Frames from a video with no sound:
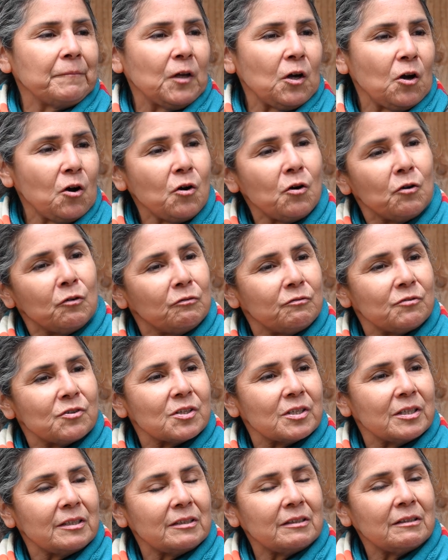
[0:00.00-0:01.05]

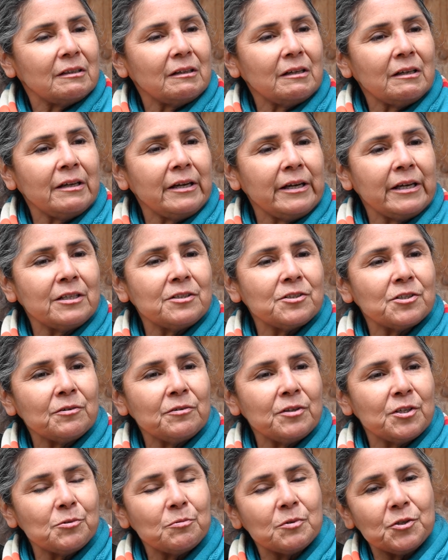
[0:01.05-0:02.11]
coves, and so
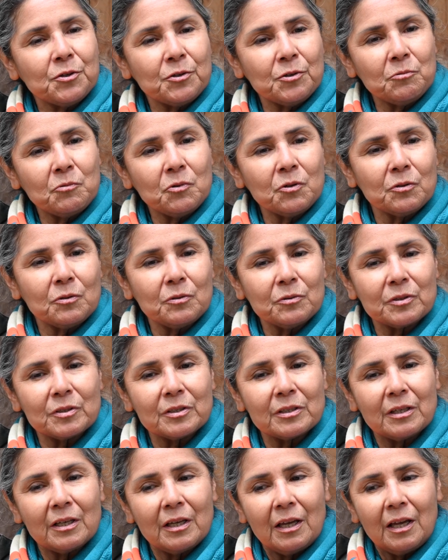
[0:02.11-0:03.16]
this was her world.
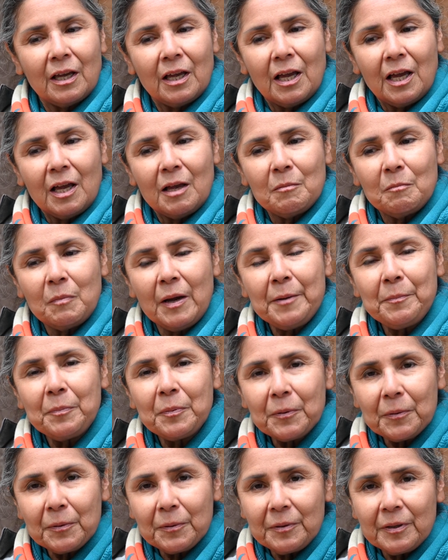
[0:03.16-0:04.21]
By
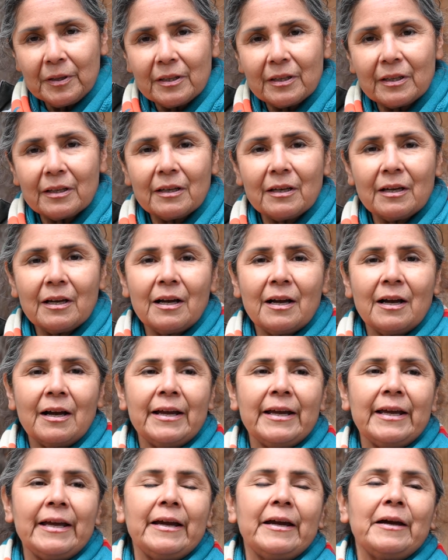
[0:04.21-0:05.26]
birth, I
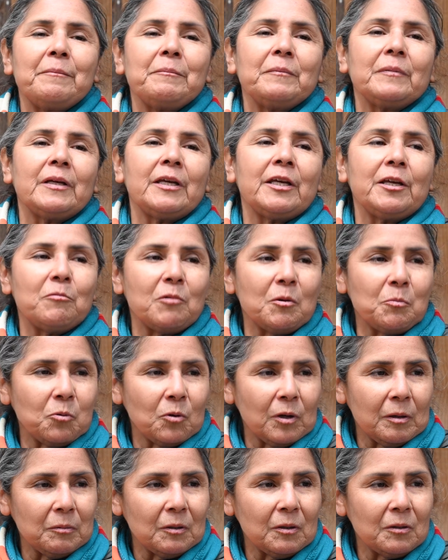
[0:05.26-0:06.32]
am Kiowa
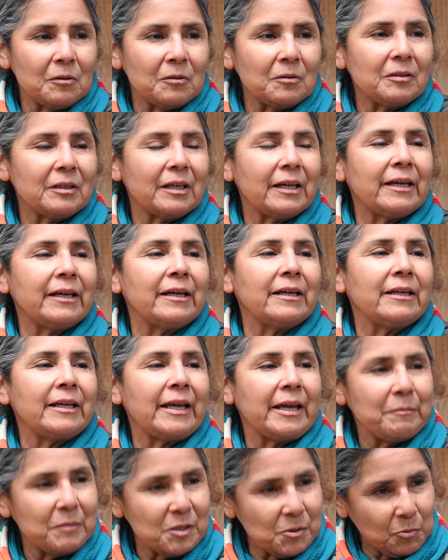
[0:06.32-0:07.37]
Pueblo and
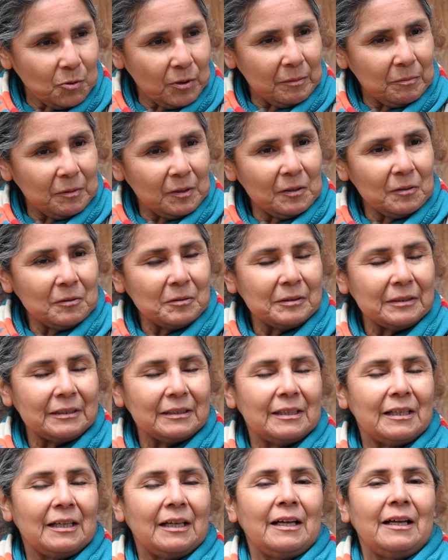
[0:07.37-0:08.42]
Jemez Pueblo,
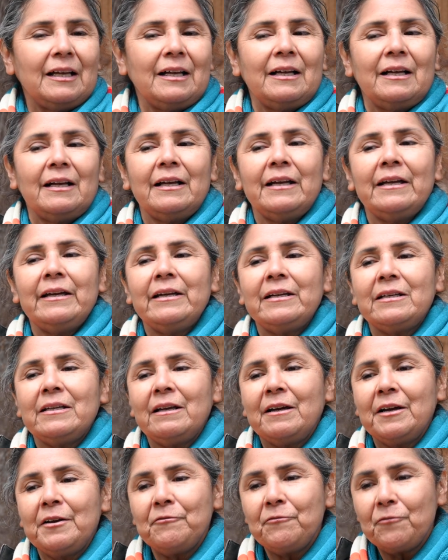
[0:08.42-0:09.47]
and
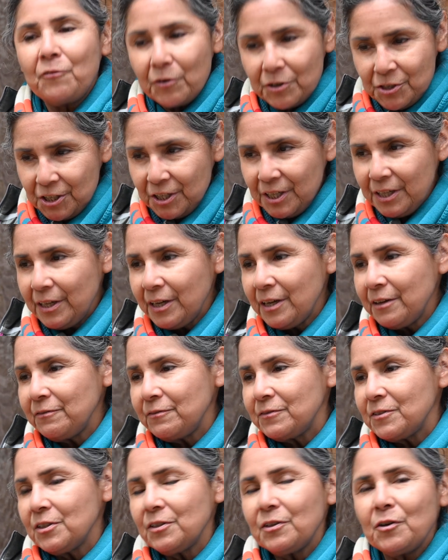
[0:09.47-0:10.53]
I'm fortunate enough
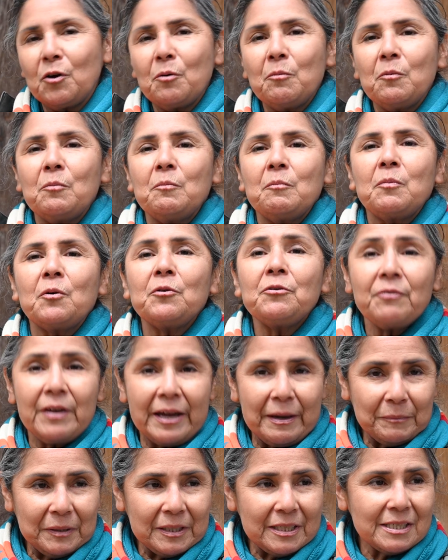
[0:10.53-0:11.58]
to know both
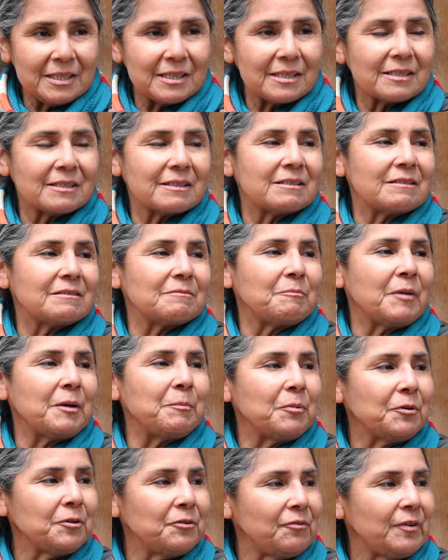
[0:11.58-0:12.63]
families, my
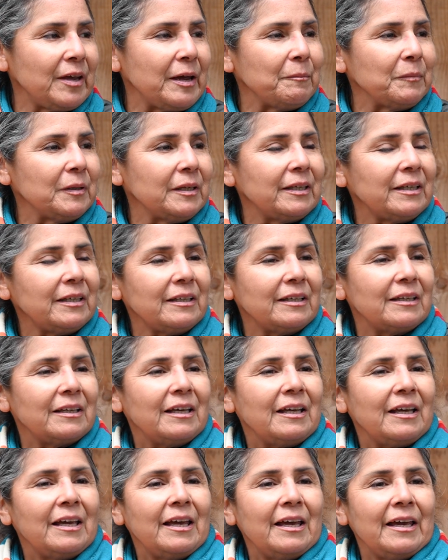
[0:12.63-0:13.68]
birth family
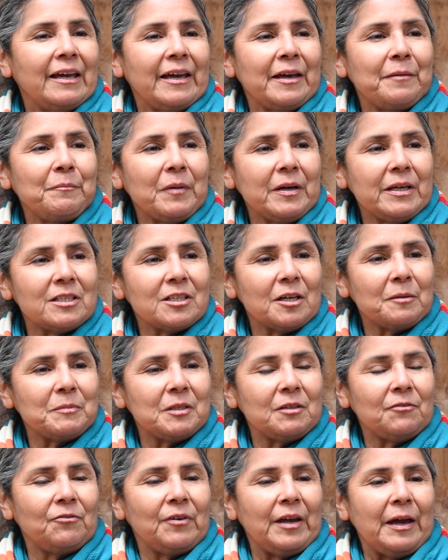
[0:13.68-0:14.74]
and my
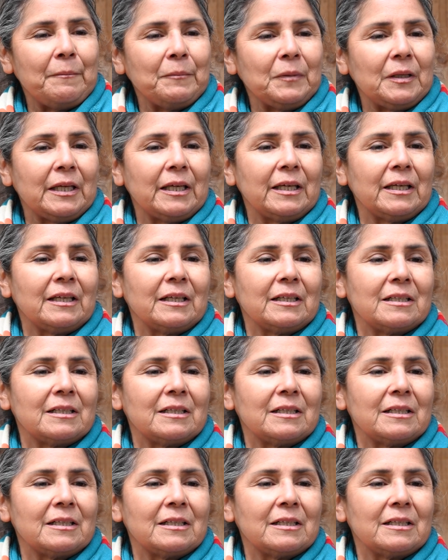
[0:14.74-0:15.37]
adopted family.